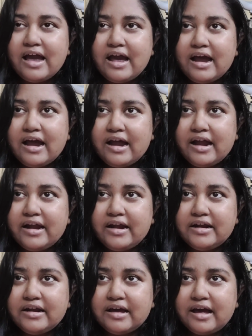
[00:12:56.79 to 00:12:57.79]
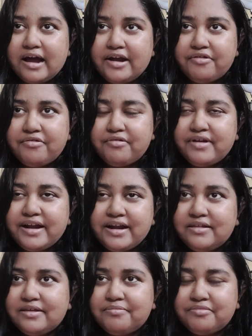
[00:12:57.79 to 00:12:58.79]
and I don't rate
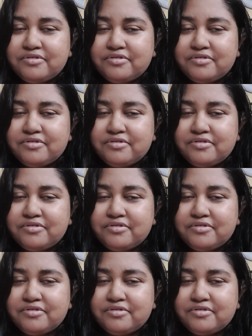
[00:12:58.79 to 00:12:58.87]
them.